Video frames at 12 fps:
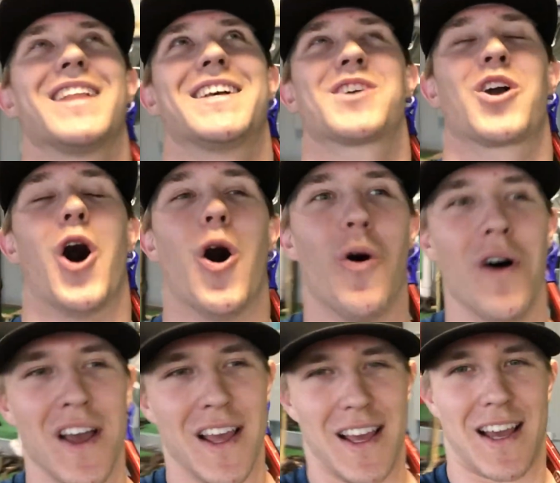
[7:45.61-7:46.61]
Let's
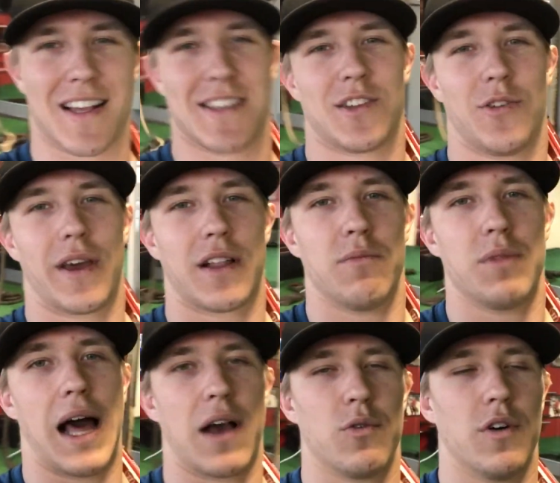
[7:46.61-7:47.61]
go against the New England
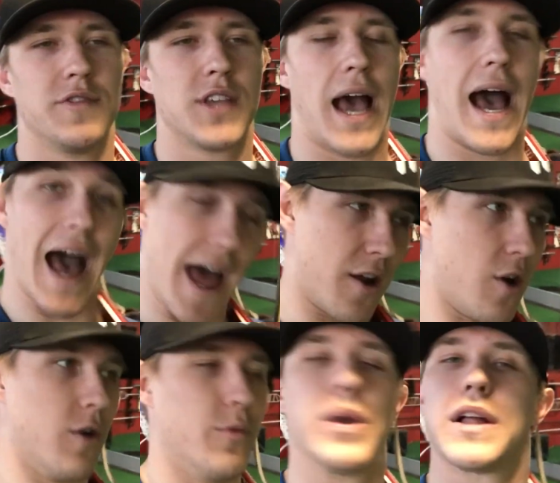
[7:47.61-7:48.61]
Black Wolves at
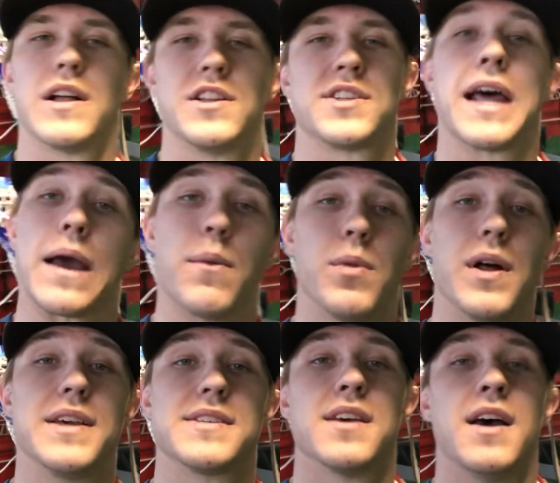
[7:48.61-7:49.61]
home. We clinched second
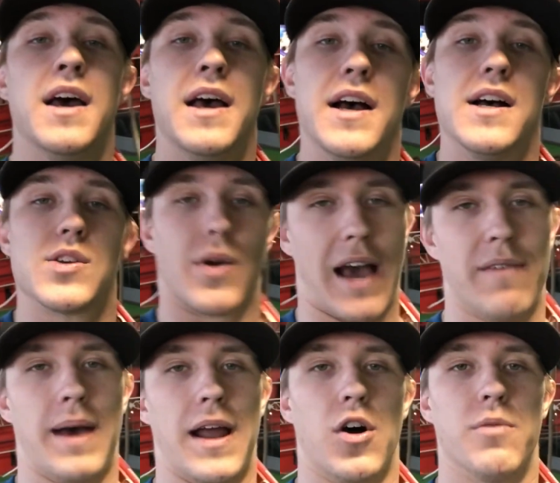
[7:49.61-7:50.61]
place, so we have
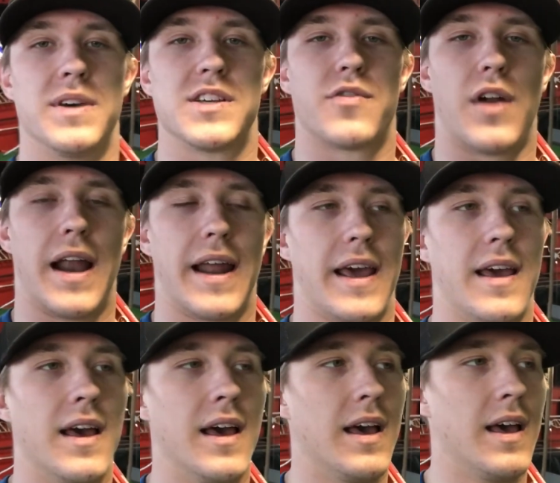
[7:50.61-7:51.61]
them at home this Friday
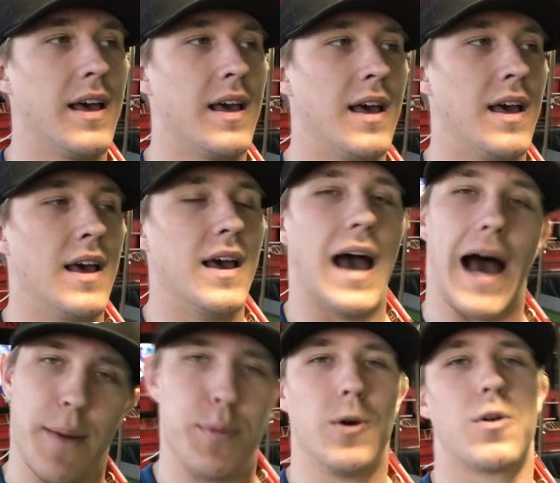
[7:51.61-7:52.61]

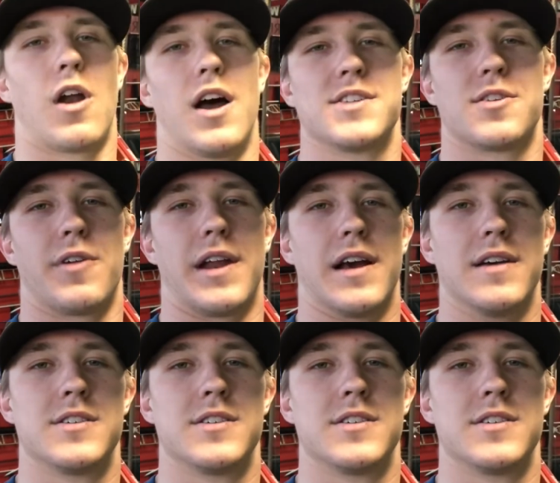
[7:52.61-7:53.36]
at Blue Cross Arena.